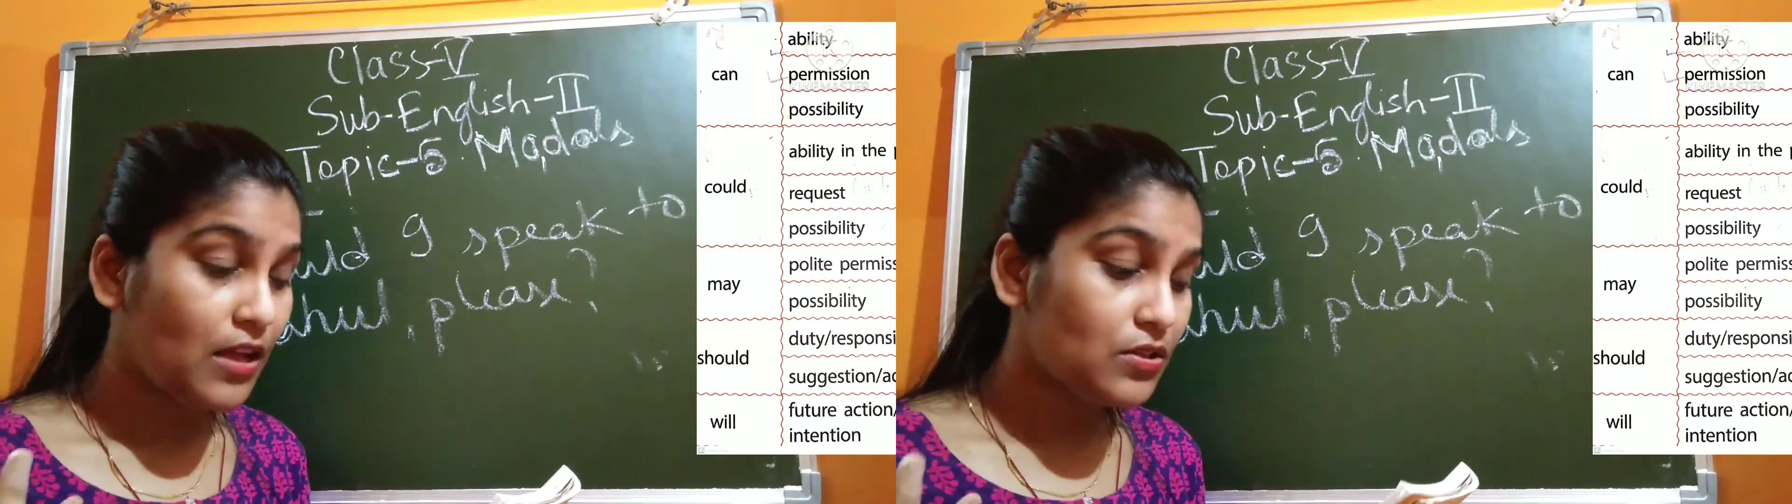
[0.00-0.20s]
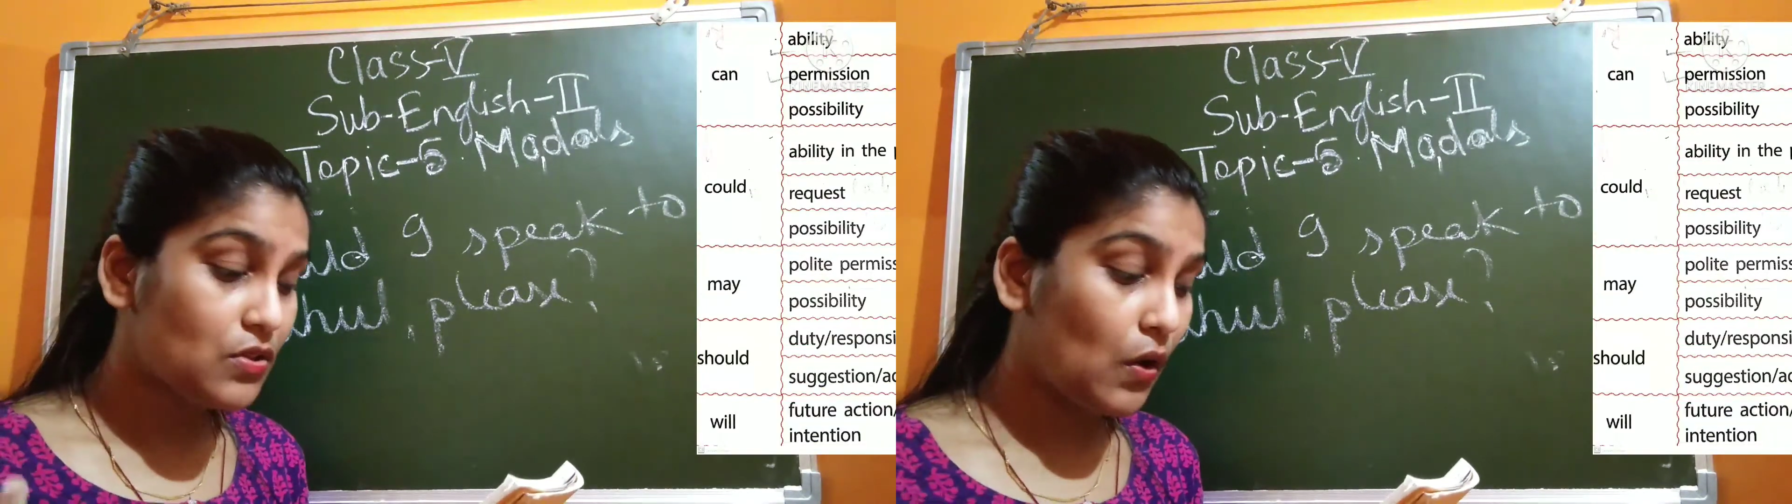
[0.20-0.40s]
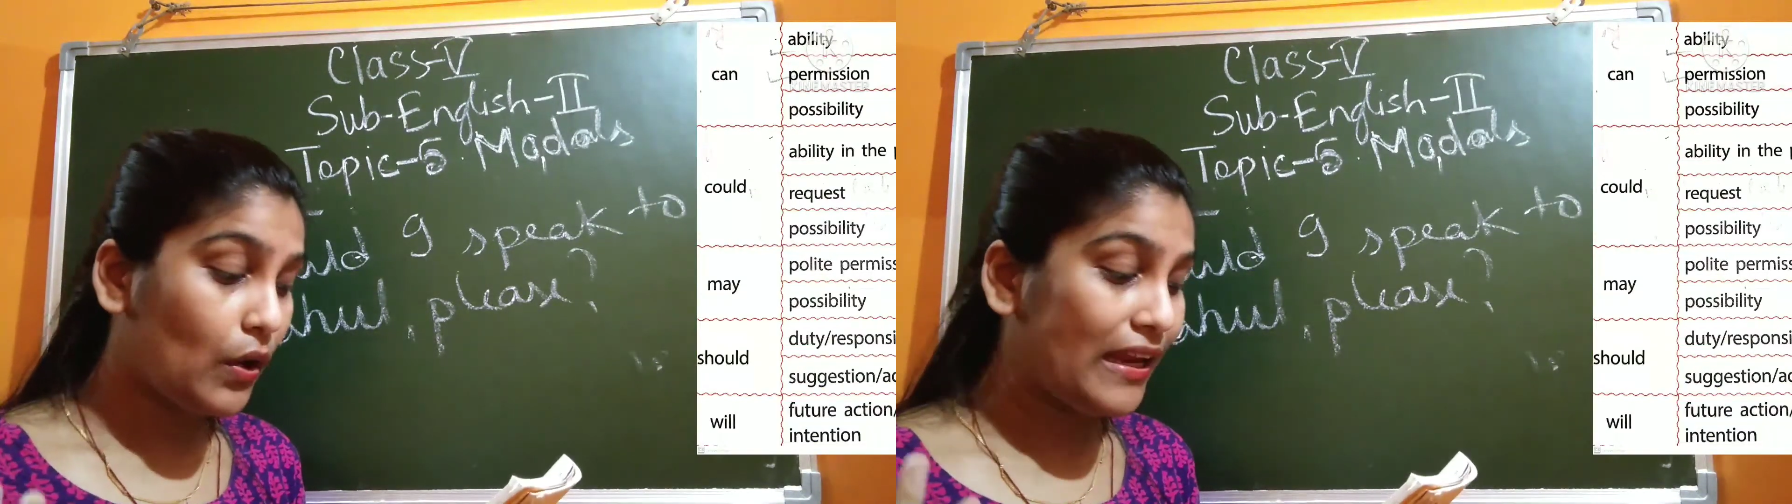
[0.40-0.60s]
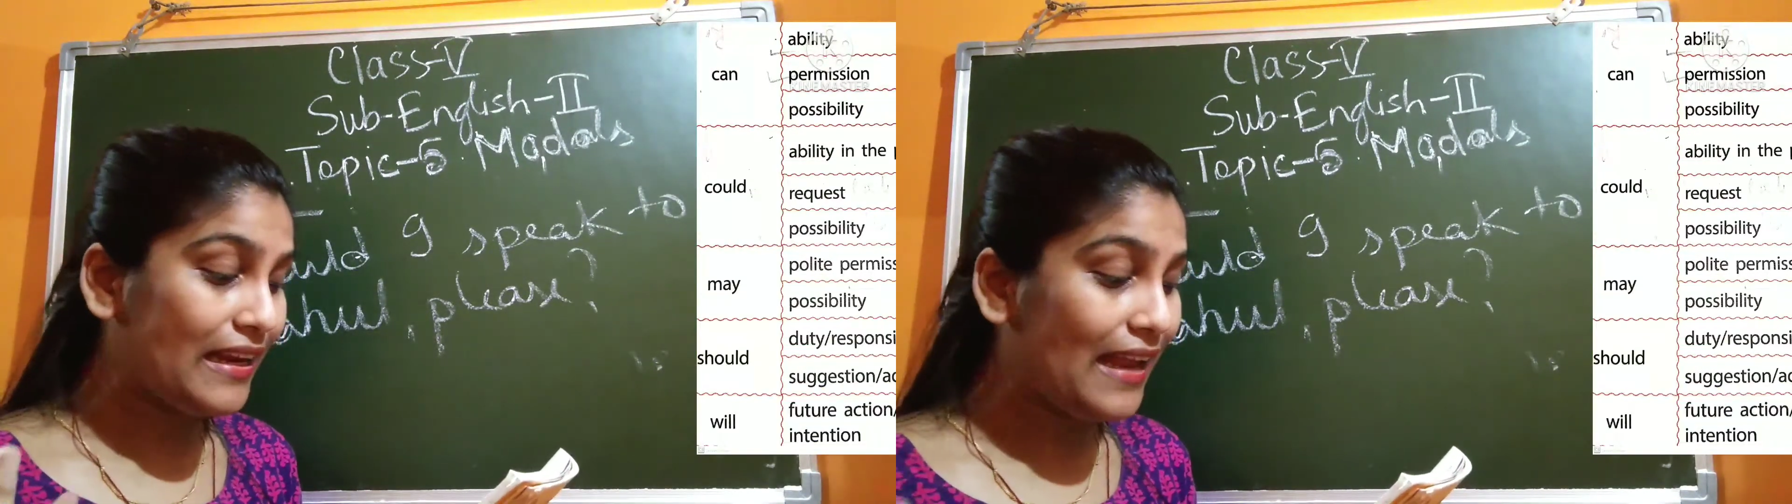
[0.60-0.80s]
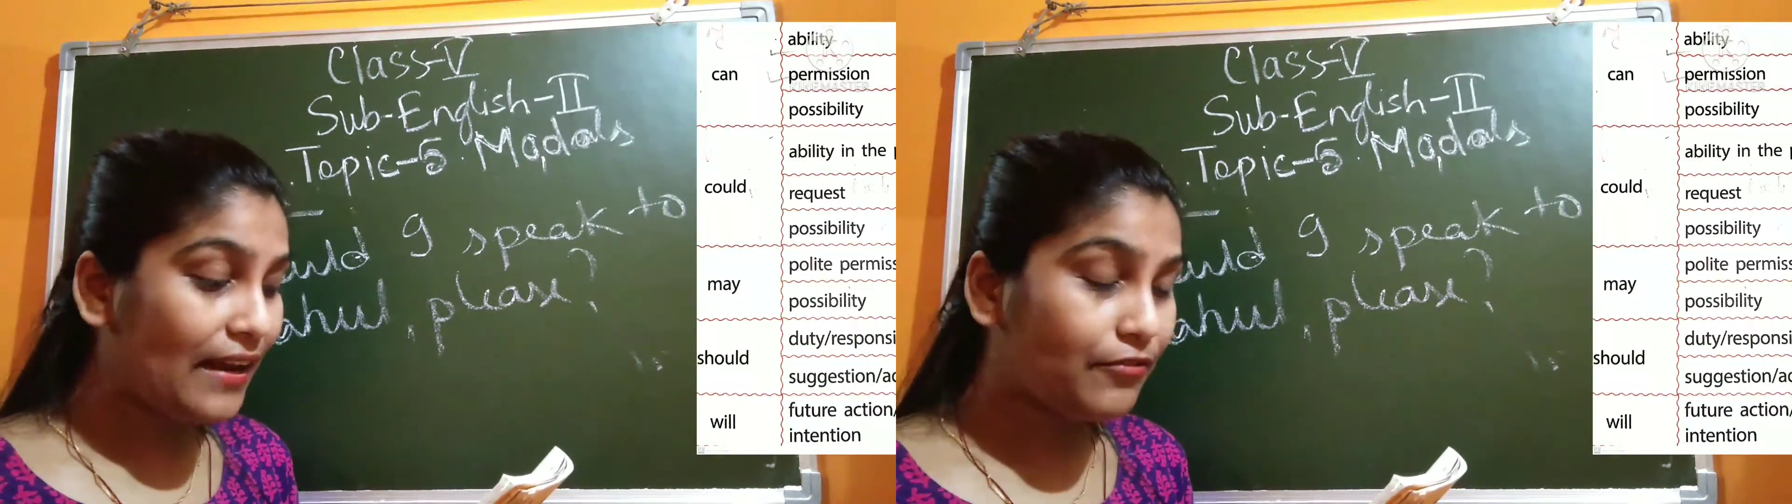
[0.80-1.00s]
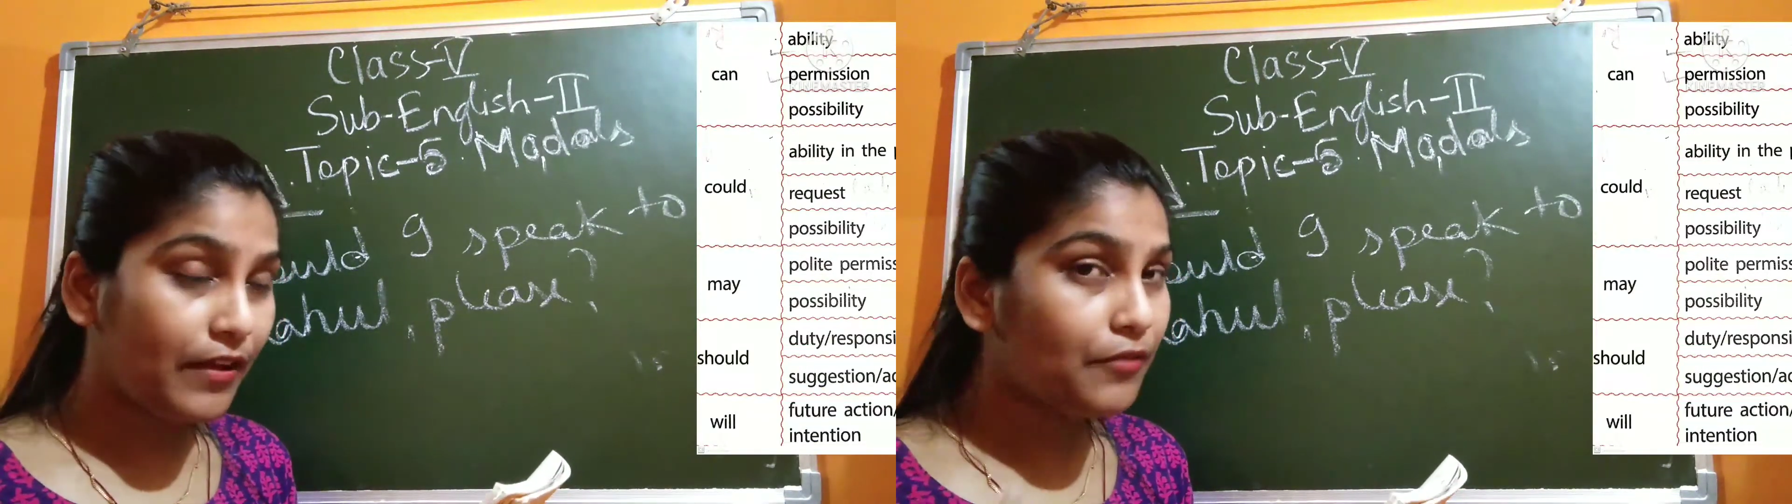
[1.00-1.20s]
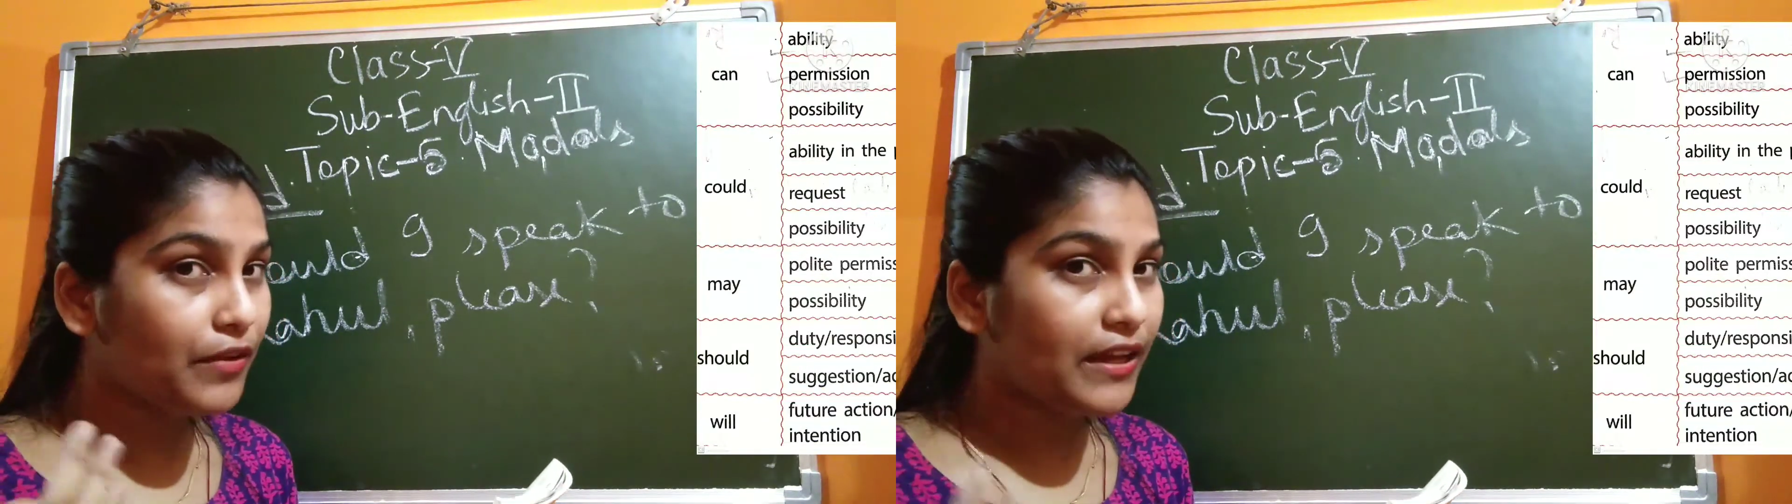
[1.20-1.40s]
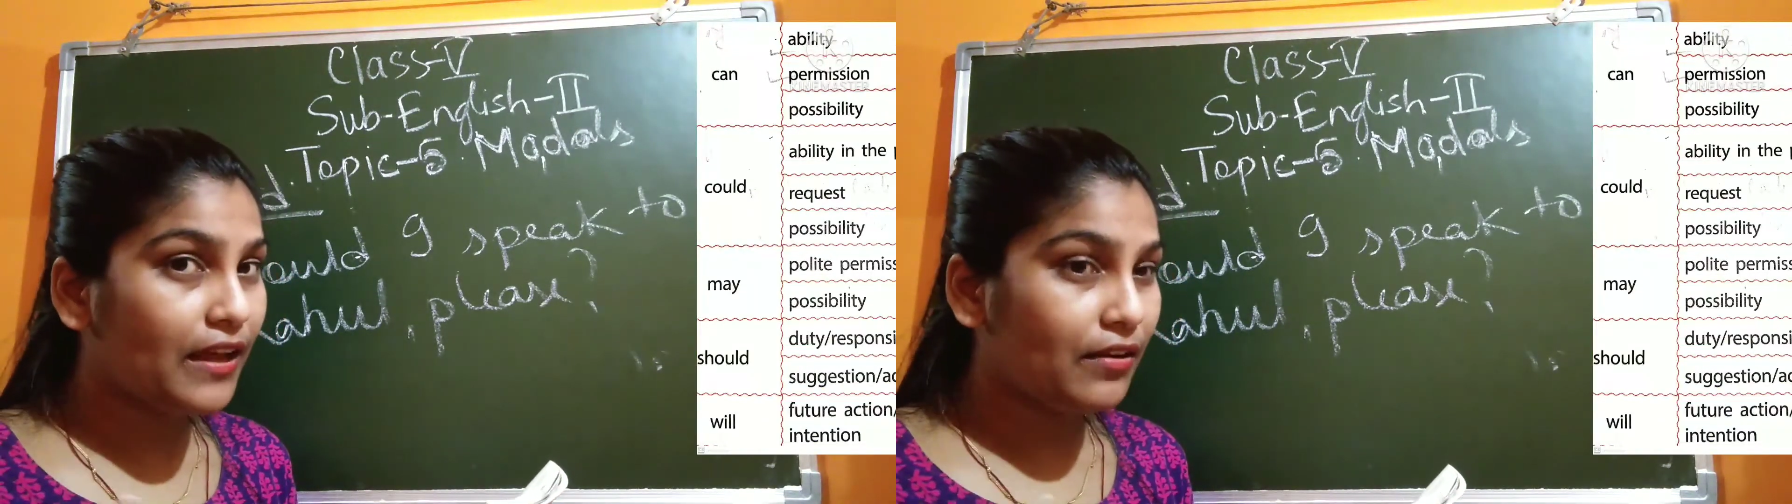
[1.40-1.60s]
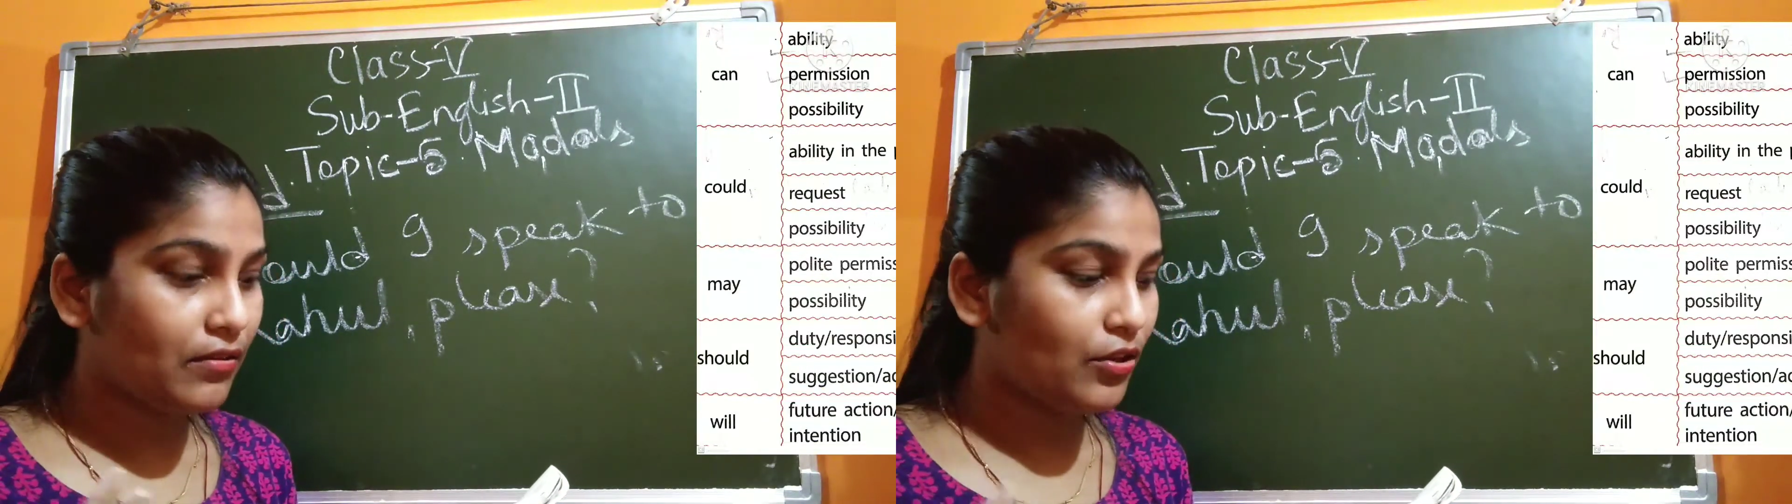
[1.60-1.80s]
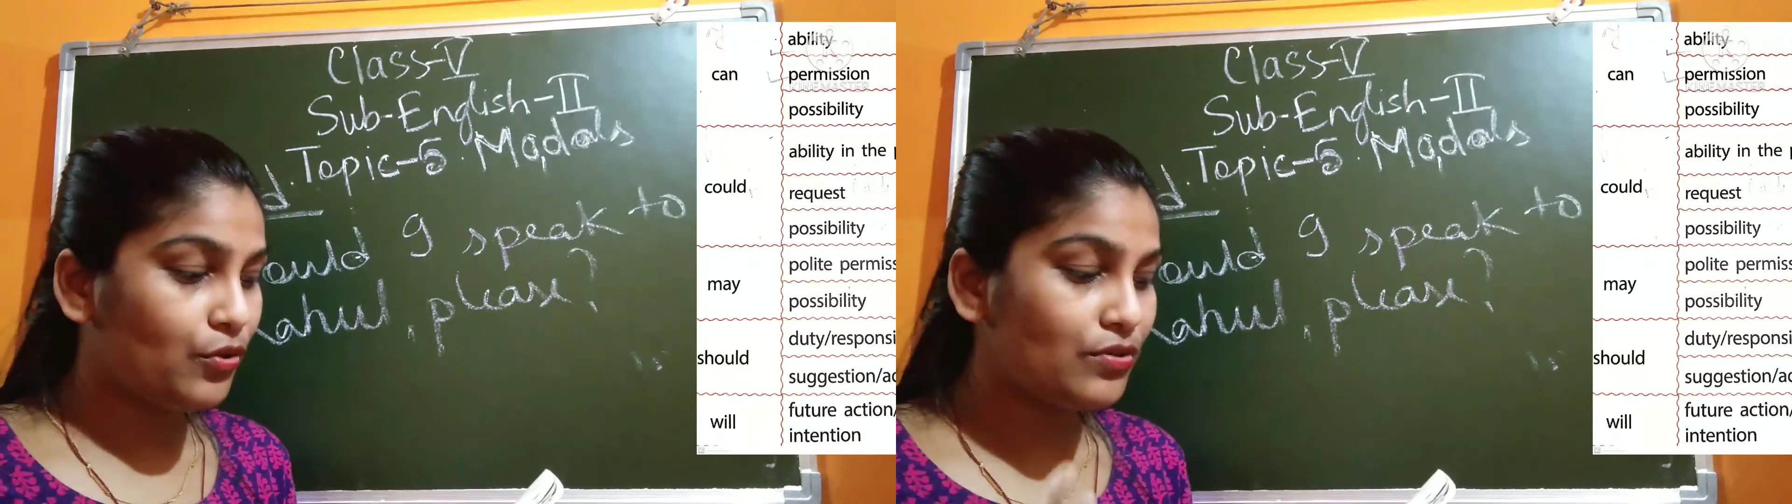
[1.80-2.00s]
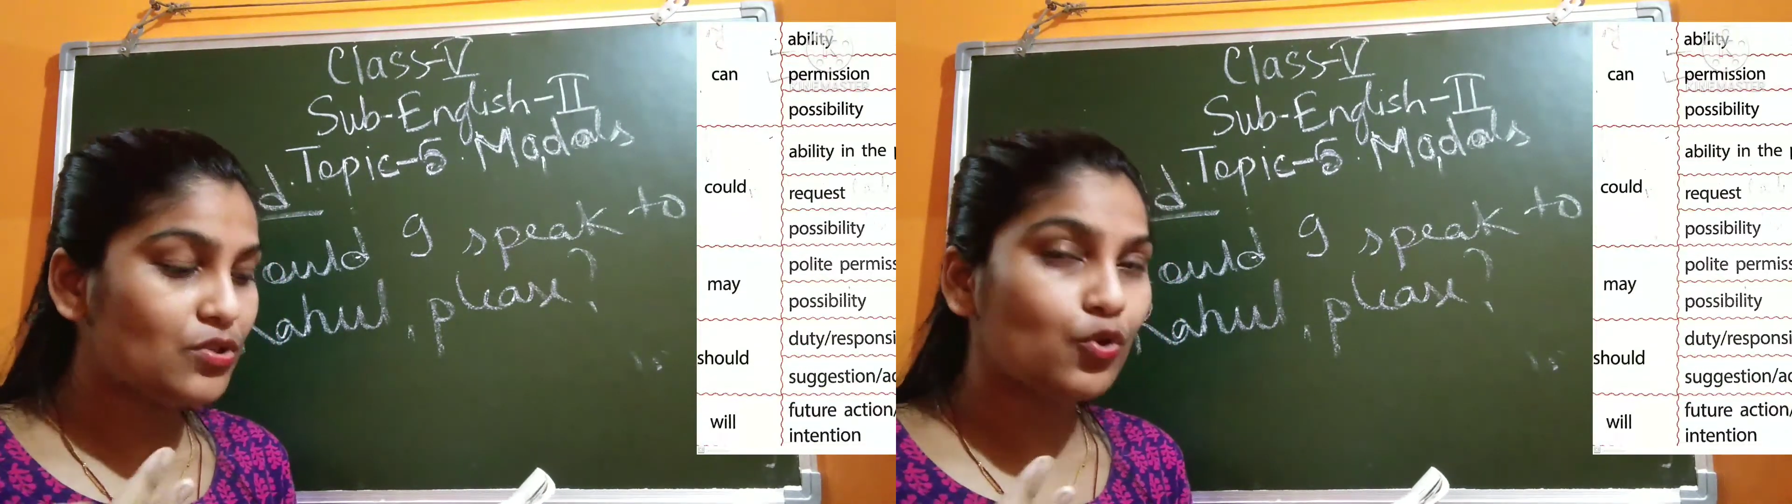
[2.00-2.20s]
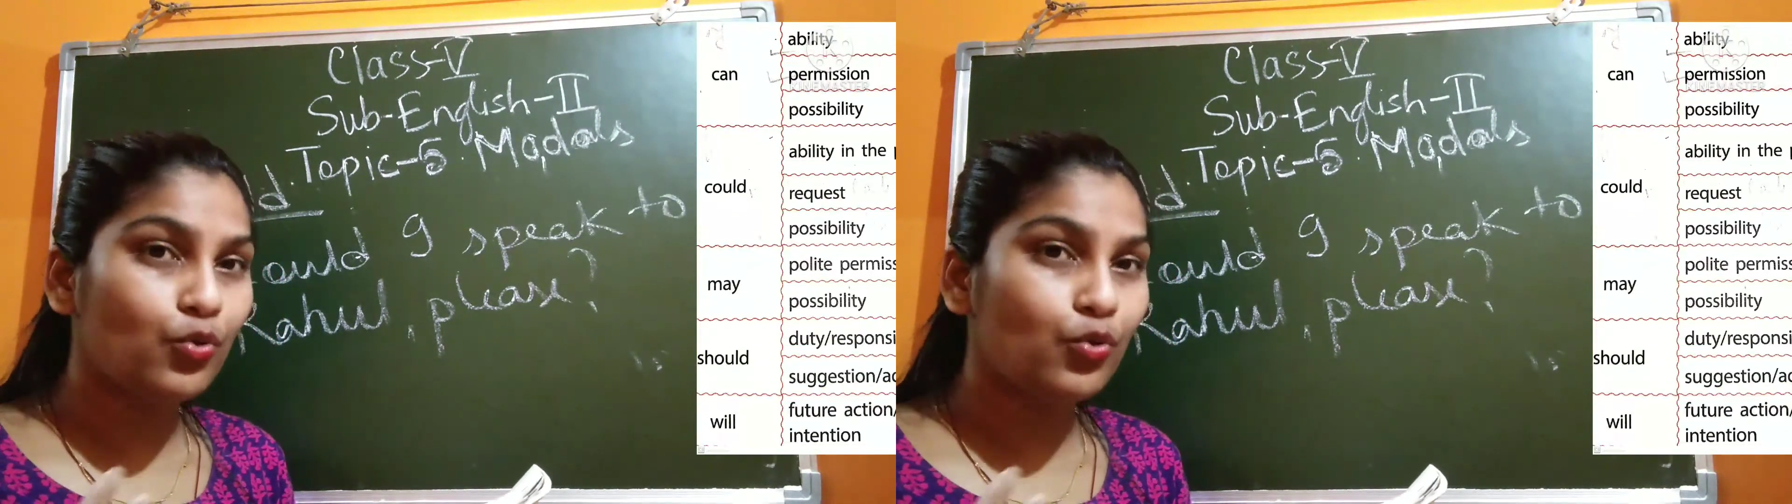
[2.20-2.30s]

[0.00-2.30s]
So in that way we can use